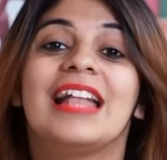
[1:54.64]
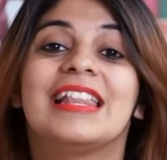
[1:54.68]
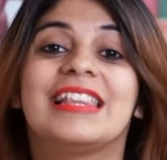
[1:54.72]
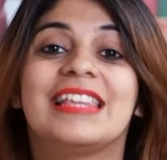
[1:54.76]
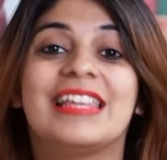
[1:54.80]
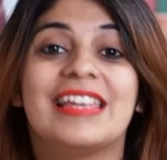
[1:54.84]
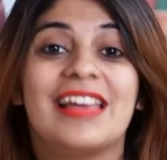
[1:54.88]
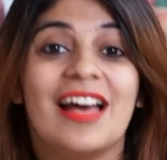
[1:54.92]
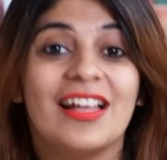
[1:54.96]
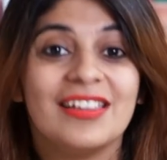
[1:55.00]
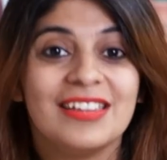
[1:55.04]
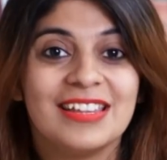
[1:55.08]

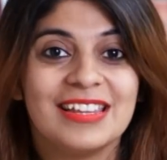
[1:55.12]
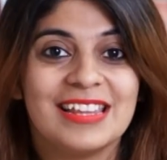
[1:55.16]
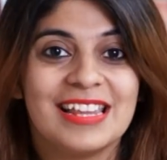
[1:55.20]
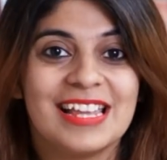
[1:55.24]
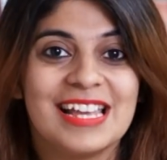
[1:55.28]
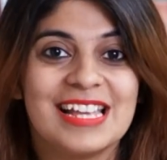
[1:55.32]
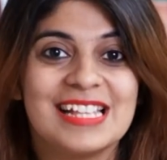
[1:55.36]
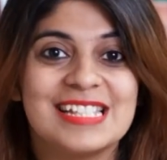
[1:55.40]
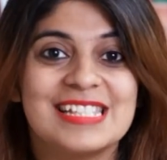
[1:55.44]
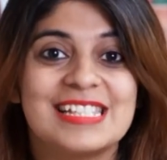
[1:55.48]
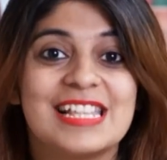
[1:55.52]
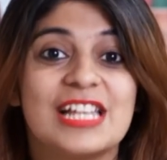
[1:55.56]
The other
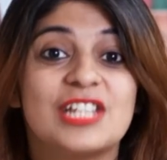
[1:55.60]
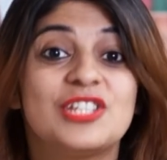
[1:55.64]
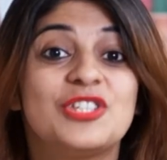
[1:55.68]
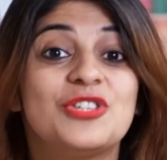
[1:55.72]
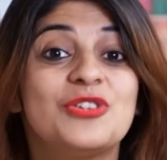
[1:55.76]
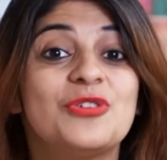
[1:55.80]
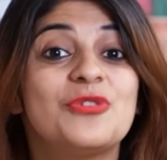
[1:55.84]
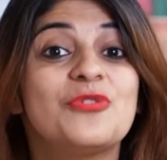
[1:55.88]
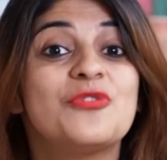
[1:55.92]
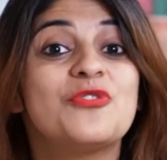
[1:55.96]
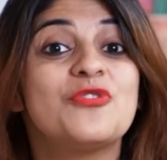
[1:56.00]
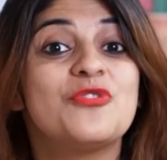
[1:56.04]
things that
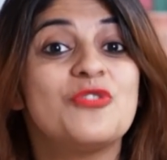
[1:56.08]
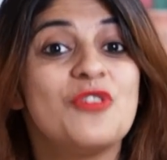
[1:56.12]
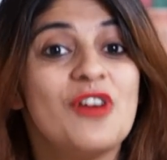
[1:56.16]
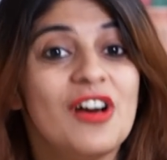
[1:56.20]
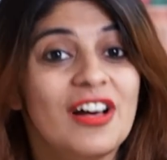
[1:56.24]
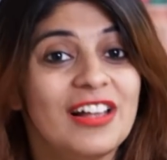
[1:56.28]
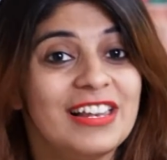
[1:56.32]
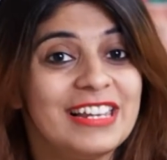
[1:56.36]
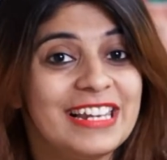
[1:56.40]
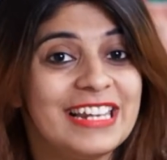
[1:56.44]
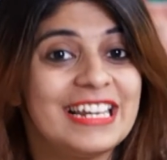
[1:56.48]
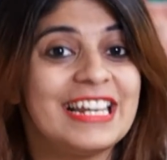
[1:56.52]
you
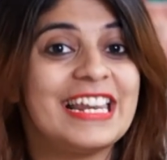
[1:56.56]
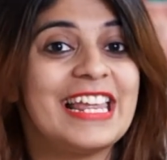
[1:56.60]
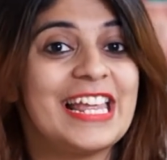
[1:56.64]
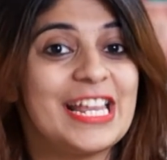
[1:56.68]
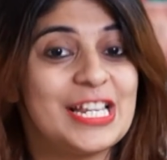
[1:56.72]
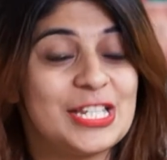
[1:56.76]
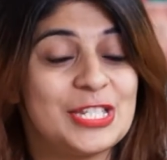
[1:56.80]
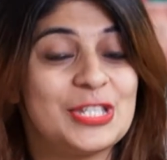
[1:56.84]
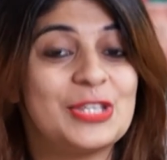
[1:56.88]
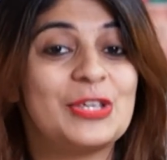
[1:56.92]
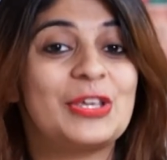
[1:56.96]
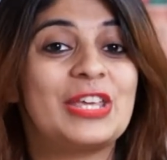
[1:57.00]
really
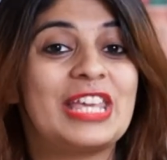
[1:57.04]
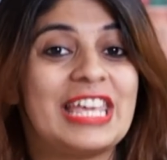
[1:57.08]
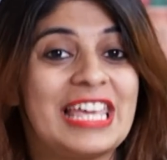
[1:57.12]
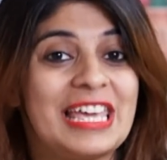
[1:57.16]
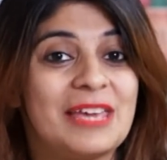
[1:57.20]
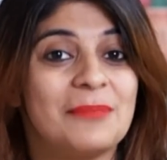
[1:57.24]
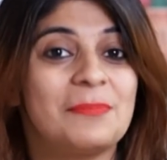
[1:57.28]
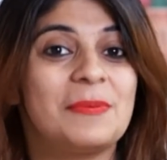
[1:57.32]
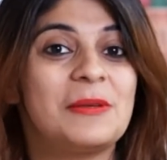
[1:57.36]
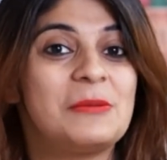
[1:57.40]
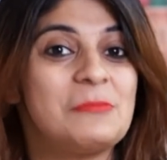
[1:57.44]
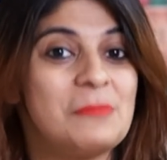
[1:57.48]
need to
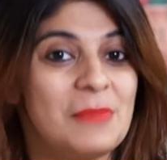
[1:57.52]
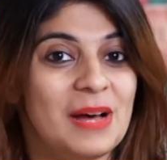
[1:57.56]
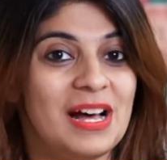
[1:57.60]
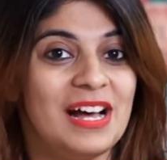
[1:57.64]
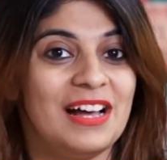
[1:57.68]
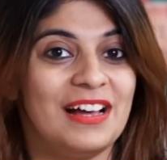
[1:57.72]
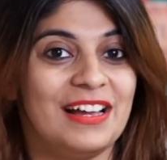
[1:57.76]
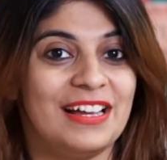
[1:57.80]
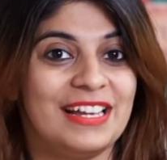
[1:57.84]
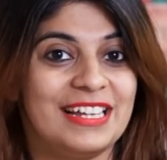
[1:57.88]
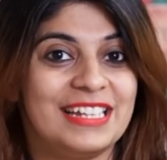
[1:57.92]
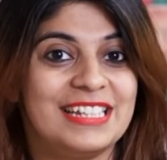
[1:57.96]
keep in
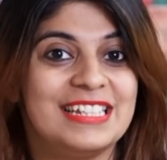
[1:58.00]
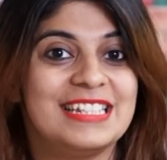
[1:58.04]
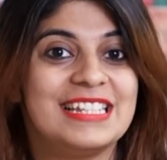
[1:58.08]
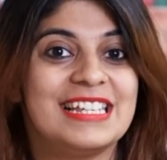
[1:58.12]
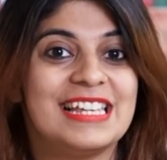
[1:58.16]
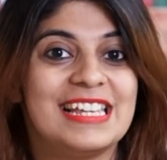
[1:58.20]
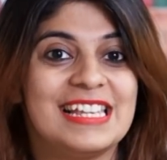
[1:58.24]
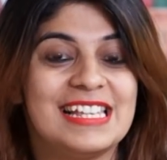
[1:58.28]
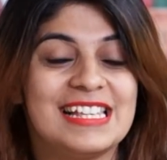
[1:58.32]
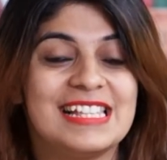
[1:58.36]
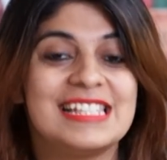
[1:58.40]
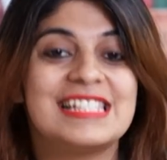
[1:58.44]
mind
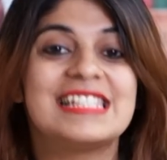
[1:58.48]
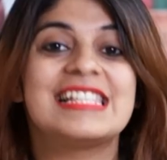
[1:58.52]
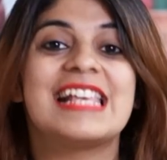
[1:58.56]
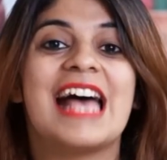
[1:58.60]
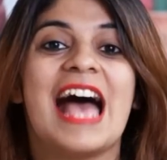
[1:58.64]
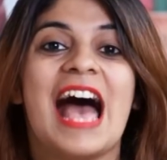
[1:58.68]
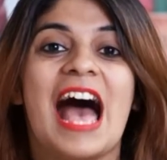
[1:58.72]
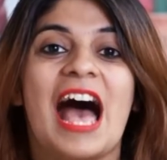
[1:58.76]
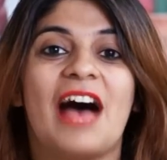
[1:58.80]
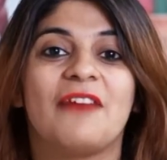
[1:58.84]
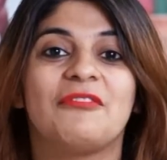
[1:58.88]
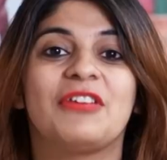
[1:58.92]
is
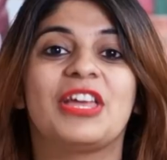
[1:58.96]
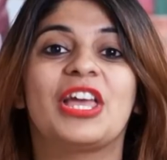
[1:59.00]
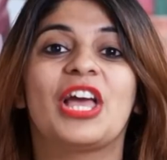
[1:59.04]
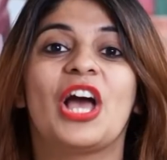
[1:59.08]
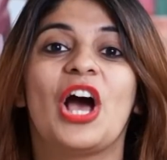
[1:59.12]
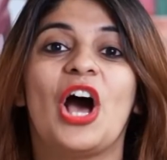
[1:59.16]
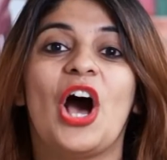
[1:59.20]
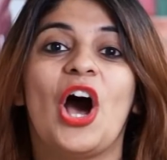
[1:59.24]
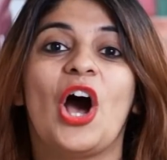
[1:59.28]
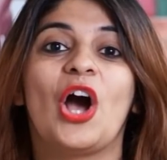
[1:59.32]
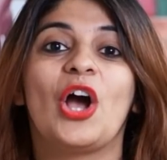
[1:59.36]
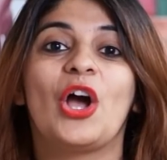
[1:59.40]

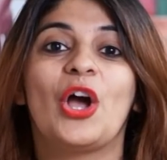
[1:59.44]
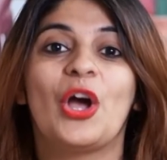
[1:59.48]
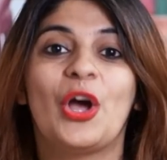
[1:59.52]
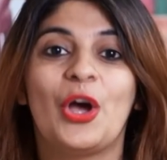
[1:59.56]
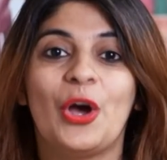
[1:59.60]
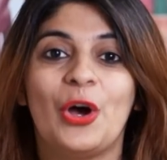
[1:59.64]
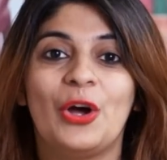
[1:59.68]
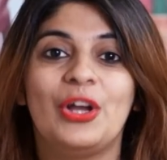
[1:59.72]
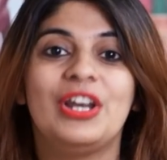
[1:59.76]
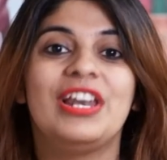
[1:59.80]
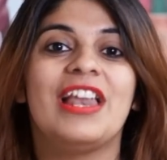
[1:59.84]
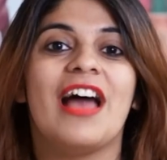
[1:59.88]
having a
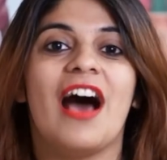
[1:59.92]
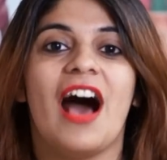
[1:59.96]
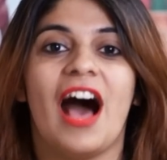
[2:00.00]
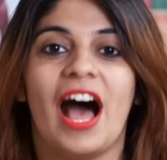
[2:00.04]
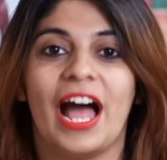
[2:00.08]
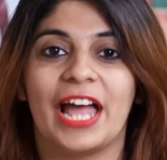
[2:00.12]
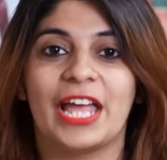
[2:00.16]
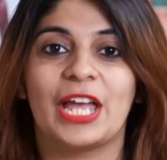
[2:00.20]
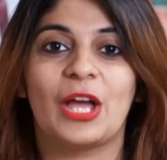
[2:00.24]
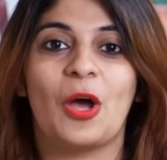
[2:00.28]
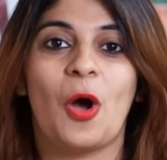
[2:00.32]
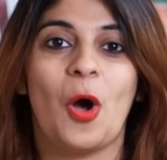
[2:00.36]
good
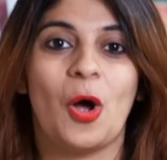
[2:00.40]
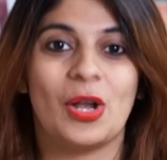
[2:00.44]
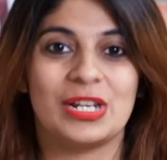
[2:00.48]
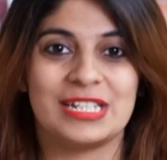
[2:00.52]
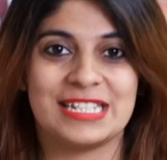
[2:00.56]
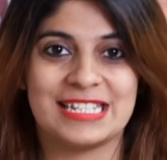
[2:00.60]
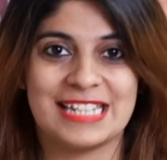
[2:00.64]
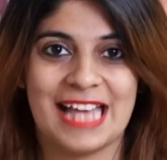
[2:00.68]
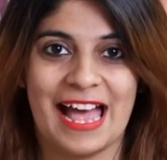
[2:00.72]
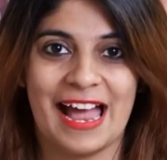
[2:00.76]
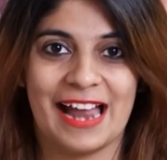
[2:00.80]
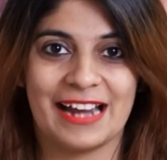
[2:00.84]
eye
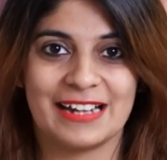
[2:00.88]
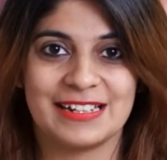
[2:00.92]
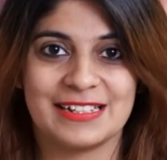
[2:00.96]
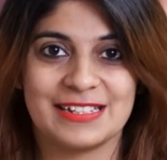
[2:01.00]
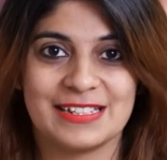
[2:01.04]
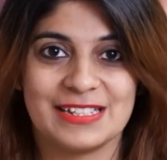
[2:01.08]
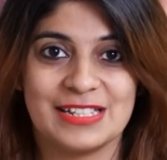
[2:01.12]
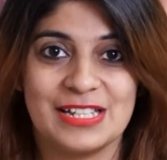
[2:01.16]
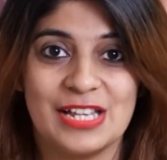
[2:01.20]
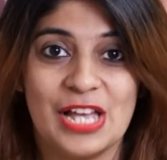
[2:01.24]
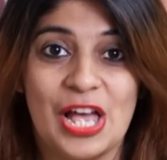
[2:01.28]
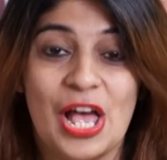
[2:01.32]

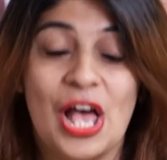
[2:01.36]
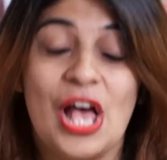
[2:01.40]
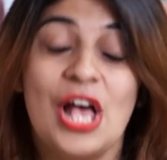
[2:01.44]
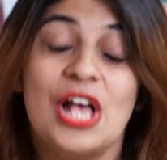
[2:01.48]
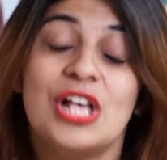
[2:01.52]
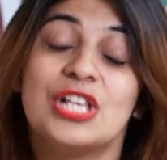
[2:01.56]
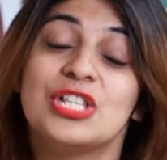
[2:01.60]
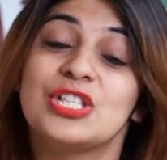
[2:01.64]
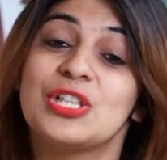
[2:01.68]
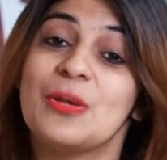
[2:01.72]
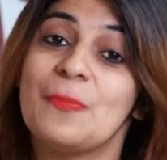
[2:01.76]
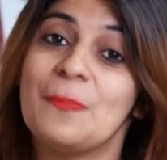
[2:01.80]
contact.
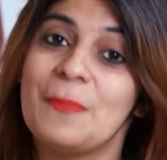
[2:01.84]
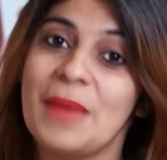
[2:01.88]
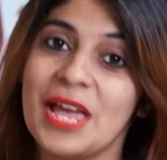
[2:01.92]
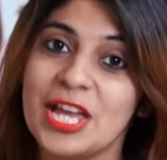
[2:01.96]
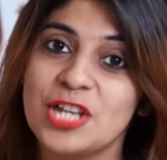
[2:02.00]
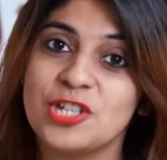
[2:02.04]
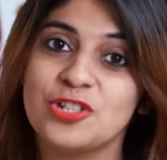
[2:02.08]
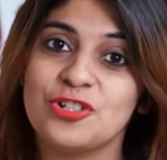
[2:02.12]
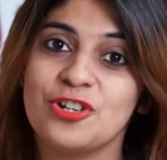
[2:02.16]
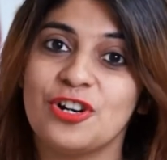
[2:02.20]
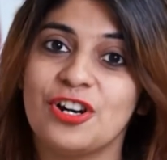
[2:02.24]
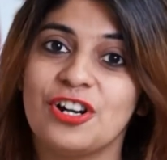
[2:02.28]
So
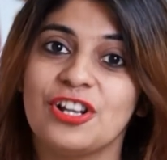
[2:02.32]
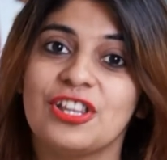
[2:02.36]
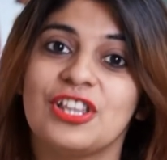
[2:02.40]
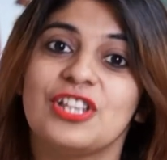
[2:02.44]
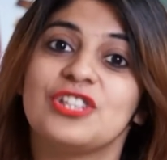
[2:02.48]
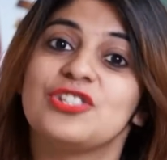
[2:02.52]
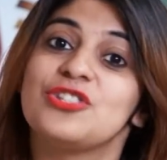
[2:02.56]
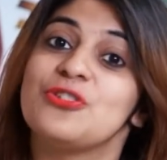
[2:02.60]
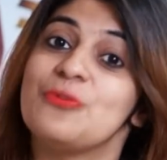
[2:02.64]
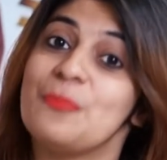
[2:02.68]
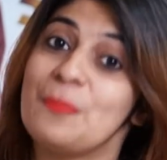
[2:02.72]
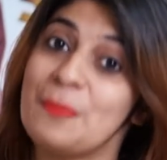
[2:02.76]
make sure
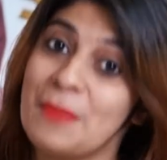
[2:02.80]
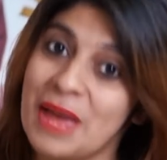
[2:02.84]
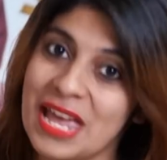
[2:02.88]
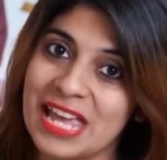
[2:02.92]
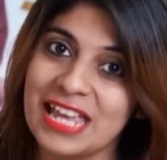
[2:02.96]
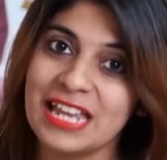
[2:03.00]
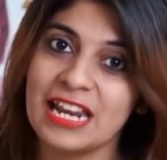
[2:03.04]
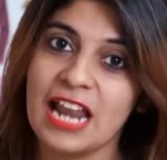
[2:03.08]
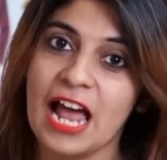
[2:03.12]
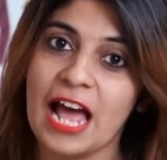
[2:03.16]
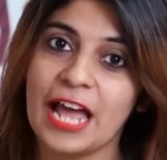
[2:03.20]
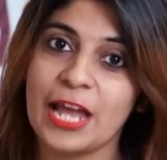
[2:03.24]
that you
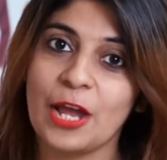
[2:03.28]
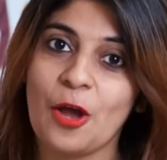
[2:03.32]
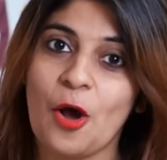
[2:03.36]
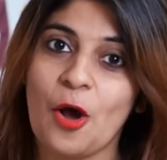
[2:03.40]
make an eye